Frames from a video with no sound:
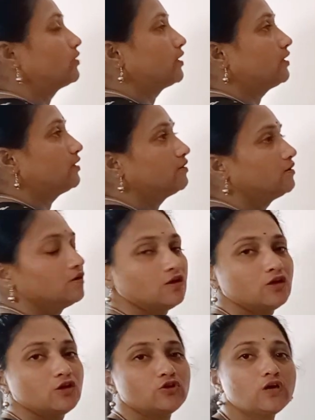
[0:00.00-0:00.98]
Okay,
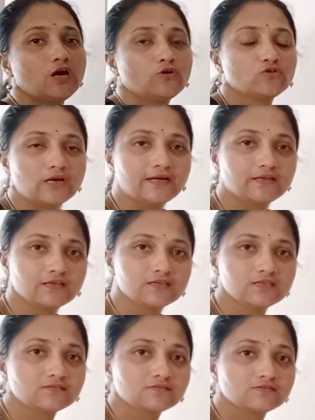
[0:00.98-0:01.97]
you have to write
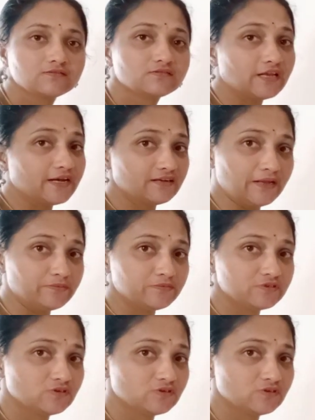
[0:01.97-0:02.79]
this 10 times,